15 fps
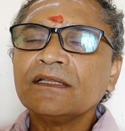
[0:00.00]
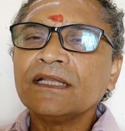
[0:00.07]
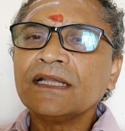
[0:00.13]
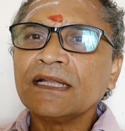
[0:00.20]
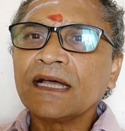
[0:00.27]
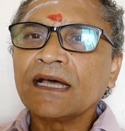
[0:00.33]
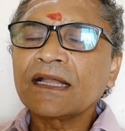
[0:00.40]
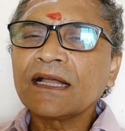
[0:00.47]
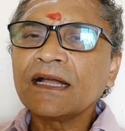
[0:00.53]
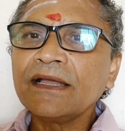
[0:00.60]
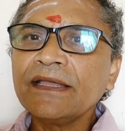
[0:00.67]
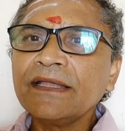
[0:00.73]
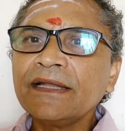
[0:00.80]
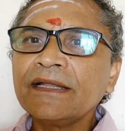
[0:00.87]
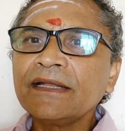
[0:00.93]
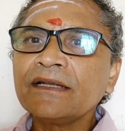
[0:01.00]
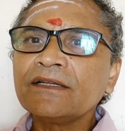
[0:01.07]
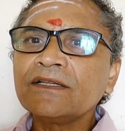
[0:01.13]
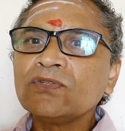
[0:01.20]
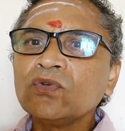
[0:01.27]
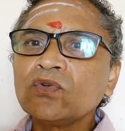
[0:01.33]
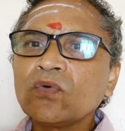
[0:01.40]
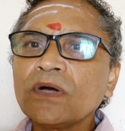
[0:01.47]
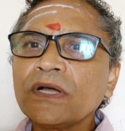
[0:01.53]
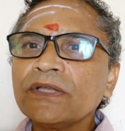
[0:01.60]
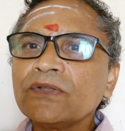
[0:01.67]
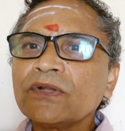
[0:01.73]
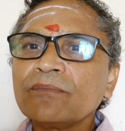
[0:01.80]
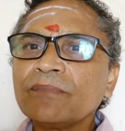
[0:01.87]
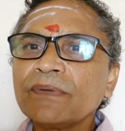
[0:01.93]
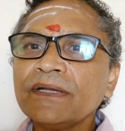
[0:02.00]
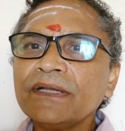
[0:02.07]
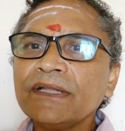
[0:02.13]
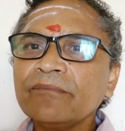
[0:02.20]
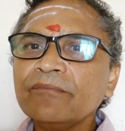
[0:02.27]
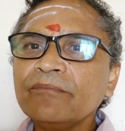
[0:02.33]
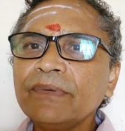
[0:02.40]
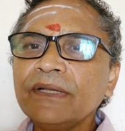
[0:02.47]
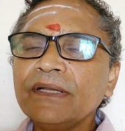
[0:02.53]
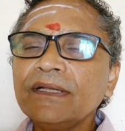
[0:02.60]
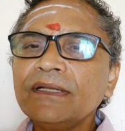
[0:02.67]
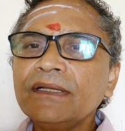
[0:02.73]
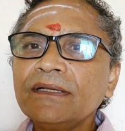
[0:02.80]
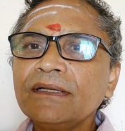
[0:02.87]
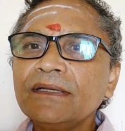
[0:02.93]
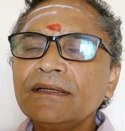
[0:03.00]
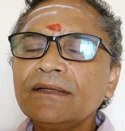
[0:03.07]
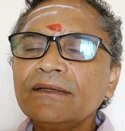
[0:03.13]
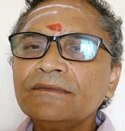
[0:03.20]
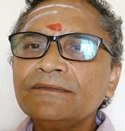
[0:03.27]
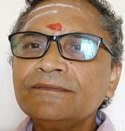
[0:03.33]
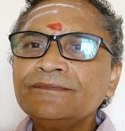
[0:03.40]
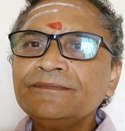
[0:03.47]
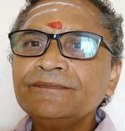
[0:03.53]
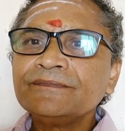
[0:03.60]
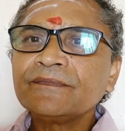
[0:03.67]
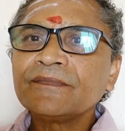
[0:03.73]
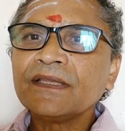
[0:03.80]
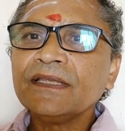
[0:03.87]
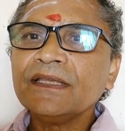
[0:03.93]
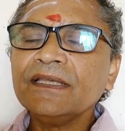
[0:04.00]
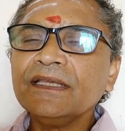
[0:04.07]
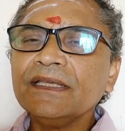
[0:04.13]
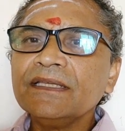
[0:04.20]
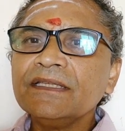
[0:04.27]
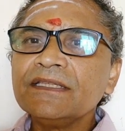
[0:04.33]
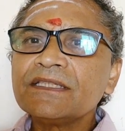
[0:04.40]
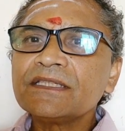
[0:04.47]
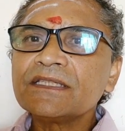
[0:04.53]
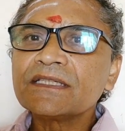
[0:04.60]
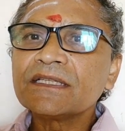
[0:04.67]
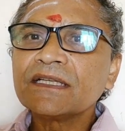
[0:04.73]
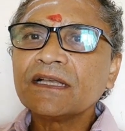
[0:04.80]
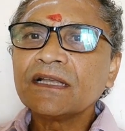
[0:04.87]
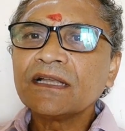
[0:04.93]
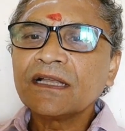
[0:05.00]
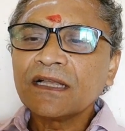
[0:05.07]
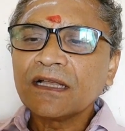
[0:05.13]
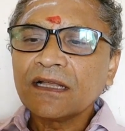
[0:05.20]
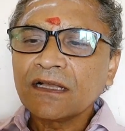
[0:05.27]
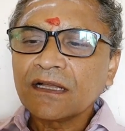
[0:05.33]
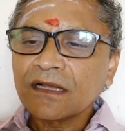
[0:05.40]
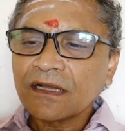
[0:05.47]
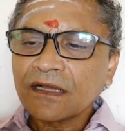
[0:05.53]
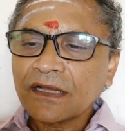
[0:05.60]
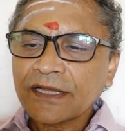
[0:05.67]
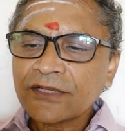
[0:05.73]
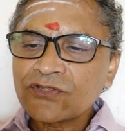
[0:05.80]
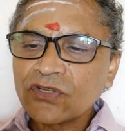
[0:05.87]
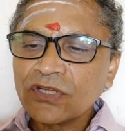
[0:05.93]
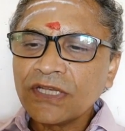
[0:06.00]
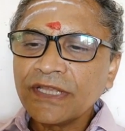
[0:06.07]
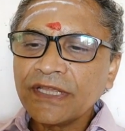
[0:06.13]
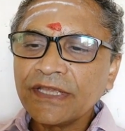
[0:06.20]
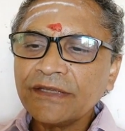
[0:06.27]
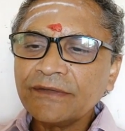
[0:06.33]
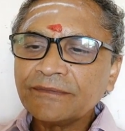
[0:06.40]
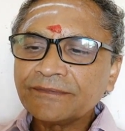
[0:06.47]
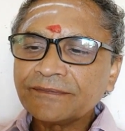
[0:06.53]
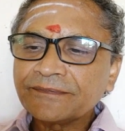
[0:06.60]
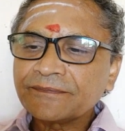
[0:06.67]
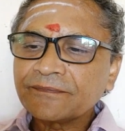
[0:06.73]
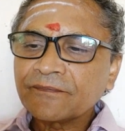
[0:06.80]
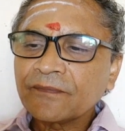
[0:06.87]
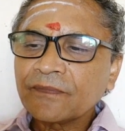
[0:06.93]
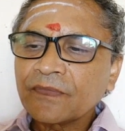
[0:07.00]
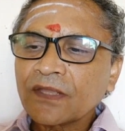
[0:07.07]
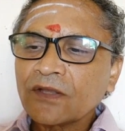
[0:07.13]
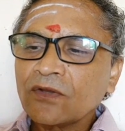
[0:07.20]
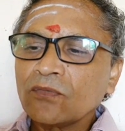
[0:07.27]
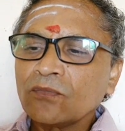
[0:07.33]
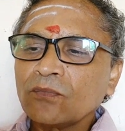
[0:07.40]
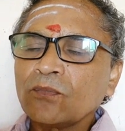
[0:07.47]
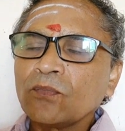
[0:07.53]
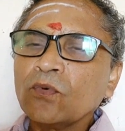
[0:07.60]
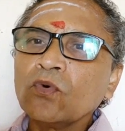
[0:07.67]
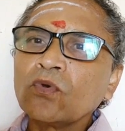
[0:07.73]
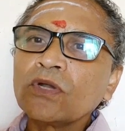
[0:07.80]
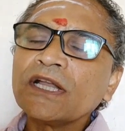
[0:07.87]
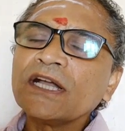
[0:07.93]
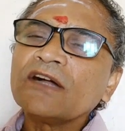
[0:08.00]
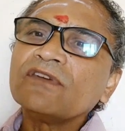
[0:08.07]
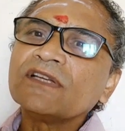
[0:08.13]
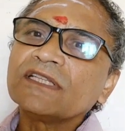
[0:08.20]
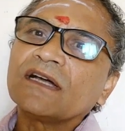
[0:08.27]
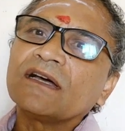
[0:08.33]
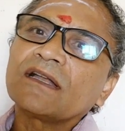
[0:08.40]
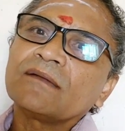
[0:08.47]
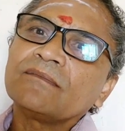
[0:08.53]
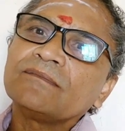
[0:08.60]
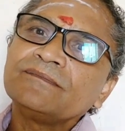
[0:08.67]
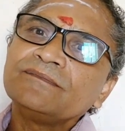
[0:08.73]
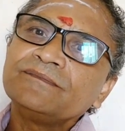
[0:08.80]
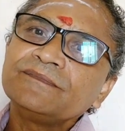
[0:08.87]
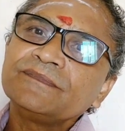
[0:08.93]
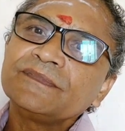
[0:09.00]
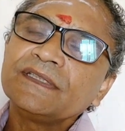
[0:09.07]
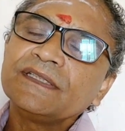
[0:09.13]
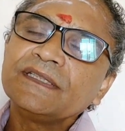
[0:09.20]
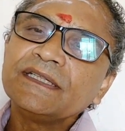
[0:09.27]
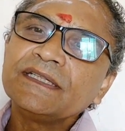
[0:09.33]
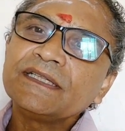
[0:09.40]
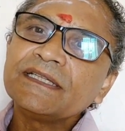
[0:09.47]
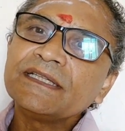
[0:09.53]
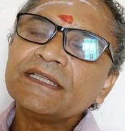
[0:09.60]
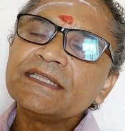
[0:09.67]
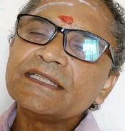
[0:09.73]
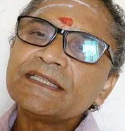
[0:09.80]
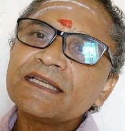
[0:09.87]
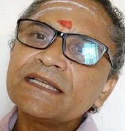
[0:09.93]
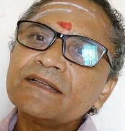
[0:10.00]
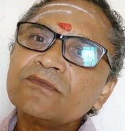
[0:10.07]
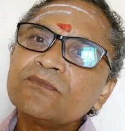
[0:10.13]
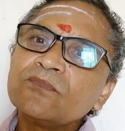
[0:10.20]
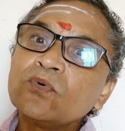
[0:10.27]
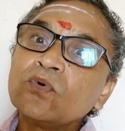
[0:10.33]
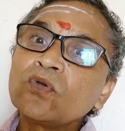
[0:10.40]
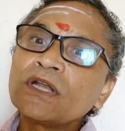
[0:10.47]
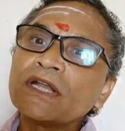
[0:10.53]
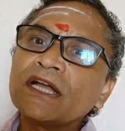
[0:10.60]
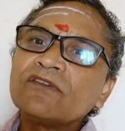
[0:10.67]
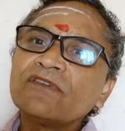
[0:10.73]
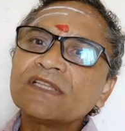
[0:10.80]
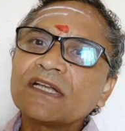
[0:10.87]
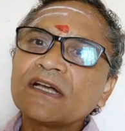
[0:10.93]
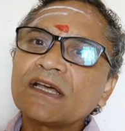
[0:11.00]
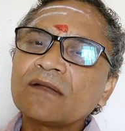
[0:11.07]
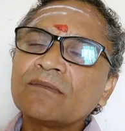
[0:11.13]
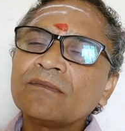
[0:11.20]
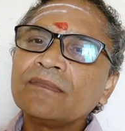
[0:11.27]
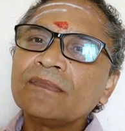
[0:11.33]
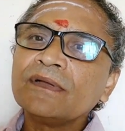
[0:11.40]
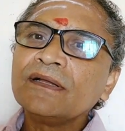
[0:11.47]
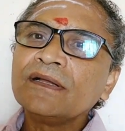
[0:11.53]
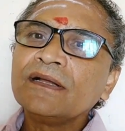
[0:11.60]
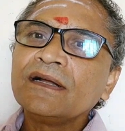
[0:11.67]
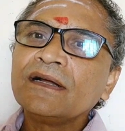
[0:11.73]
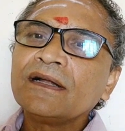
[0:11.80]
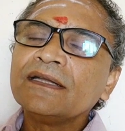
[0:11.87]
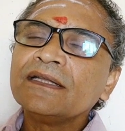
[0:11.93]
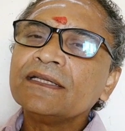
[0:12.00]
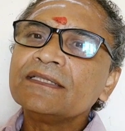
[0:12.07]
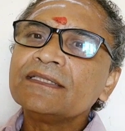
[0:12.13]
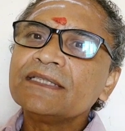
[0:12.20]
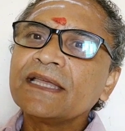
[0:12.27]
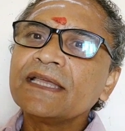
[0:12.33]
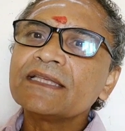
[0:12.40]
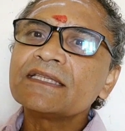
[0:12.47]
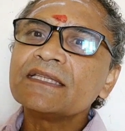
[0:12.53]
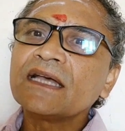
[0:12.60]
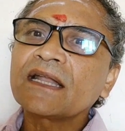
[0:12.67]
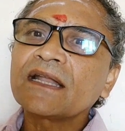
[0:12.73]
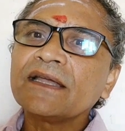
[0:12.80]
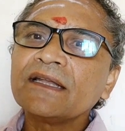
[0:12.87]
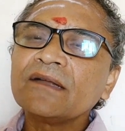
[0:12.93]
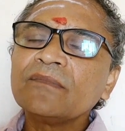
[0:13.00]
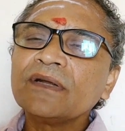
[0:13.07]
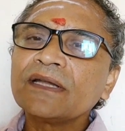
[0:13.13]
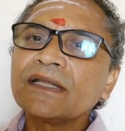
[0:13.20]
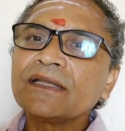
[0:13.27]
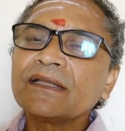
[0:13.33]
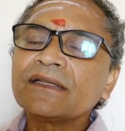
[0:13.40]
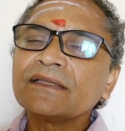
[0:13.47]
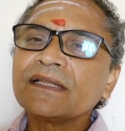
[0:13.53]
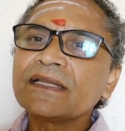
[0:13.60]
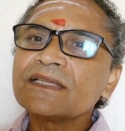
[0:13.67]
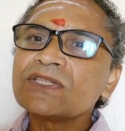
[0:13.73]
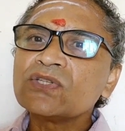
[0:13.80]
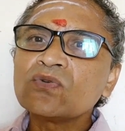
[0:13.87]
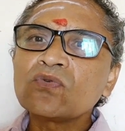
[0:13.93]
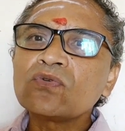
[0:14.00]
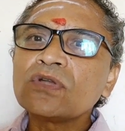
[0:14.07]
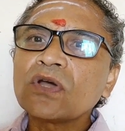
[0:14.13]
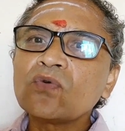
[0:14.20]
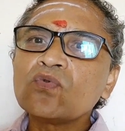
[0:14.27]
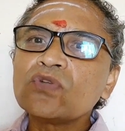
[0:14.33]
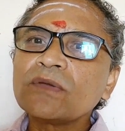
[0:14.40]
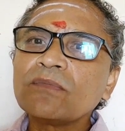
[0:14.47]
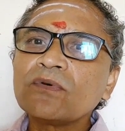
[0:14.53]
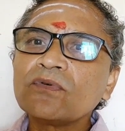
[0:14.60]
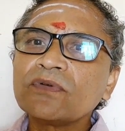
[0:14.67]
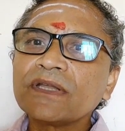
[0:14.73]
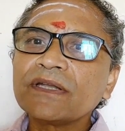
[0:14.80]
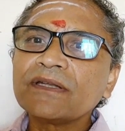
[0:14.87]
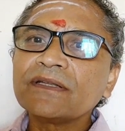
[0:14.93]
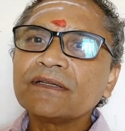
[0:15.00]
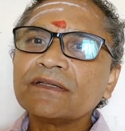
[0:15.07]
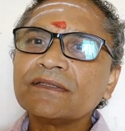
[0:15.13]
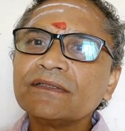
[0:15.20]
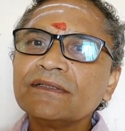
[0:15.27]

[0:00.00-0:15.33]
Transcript: the Narayanan at Guruvayurappan temple is actually Purna Avataram. He is a Purna Avataram, and he says Narayana Bhatta, there is no doubt about it.